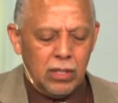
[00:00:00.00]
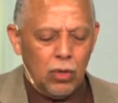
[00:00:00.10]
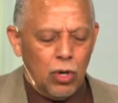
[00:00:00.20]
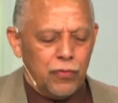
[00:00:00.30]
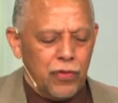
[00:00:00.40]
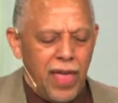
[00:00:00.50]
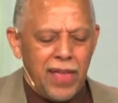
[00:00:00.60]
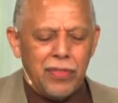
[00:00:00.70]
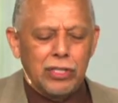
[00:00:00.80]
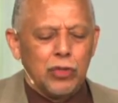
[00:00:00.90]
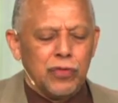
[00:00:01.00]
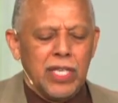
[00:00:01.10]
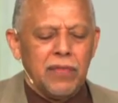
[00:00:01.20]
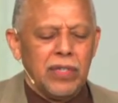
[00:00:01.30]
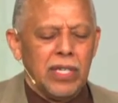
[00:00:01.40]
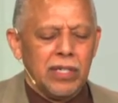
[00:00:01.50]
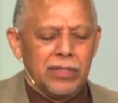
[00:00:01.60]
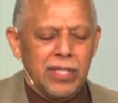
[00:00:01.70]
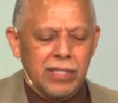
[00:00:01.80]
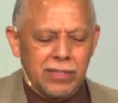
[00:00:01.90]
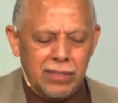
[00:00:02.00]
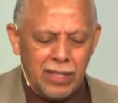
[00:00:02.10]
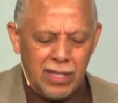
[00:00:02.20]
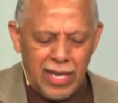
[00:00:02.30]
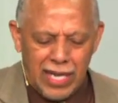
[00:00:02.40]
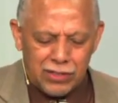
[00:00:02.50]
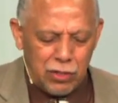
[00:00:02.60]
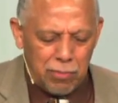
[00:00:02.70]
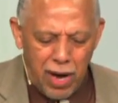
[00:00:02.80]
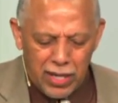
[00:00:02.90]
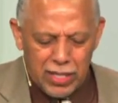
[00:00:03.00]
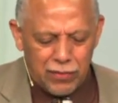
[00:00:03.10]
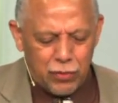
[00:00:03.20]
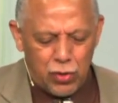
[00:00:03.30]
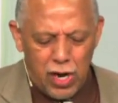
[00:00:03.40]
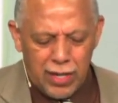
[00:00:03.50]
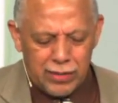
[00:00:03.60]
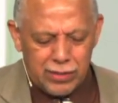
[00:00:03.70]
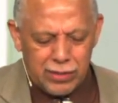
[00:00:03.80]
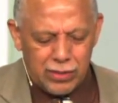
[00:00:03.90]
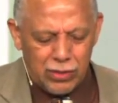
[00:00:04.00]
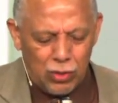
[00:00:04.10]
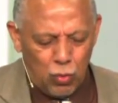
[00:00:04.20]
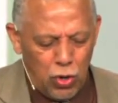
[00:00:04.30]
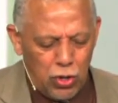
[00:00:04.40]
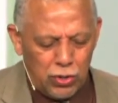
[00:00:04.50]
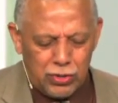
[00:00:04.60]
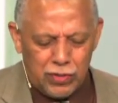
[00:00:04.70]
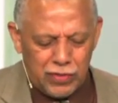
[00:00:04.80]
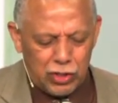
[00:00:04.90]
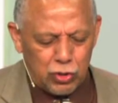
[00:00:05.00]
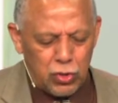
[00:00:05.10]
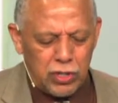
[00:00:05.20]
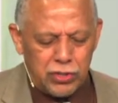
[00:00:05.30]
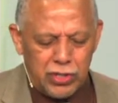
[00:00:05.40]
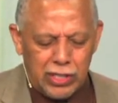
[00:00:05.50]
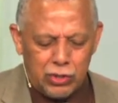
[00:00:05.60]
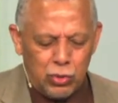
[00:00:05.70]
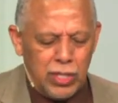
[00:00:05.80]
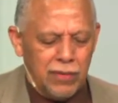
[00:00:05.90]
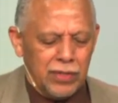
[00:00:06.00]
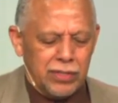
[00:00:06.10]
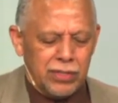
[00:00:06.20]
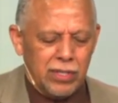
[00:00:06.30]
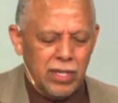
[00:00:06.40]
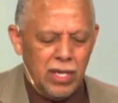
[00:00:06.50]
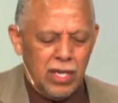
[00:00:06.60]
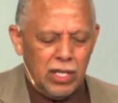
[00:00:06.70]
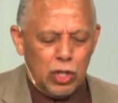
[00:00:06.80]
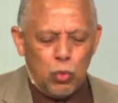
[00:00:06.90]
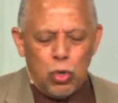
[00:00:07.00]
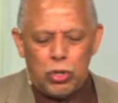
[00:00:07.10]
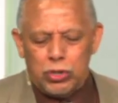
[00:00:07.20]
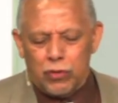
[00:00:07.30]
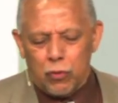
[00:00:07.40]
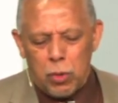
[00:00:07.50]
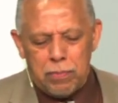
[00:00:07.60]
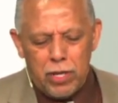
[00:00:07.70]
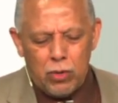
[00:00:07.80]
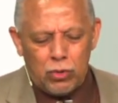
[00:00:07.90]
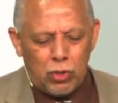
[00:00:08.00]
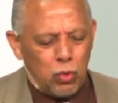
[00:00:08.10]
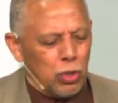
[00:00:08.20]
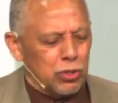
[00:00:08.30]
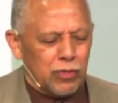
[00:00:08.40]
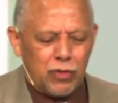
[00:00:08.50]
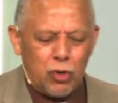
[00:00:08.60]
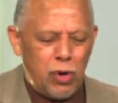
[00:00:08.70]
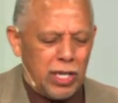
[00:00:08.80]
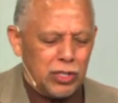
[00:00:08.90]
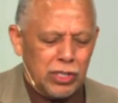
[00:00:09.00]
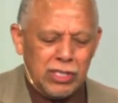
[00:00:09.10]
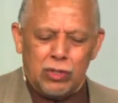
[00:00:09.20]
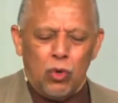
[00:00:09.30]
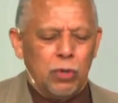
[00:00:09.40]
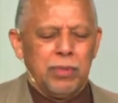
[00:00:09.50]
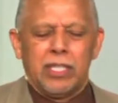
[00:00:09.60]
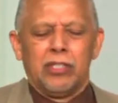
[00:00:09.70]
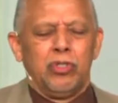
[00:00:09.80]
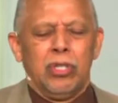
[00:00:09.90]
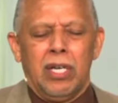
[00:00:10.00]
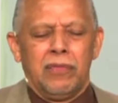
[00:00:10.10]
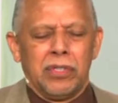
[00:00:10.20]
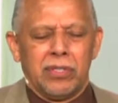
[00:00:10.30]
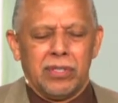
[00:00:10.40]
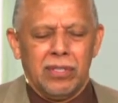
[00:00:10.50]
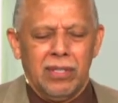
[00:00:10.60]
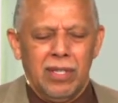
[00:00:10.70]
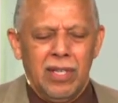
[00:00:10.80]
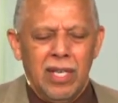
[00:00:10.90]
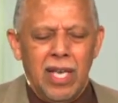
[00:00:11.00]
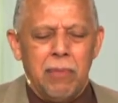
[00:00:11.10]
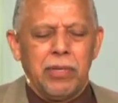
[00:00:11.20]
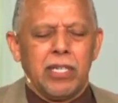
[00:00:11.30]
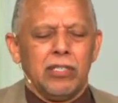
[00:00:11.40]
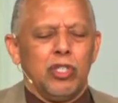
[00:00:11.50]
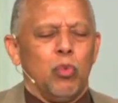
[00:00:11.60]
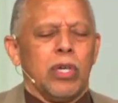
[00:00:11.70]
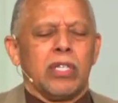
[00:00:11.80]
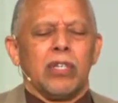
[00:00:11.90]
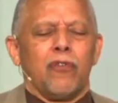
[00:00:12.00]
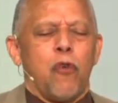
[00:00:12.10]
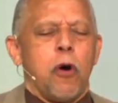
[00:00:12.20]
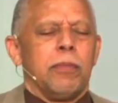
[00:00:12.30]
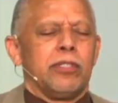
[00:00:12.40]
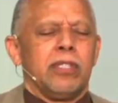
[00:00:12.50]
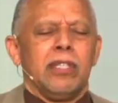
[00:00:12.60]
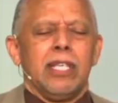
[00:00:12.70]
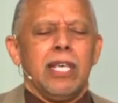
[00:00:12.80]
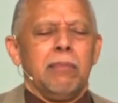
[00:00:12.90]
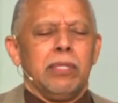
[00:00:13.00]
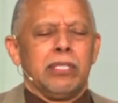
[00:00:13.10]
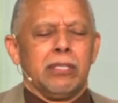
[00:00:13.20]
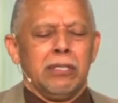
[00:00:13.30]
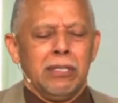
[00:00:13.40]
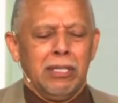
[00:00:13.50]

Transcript: Lord, for that you've given us as the body of Christ, the words of instruction that you give us, the words of rebuke, the words of correction, is, Lord, because you love us and because you want to conform us to the image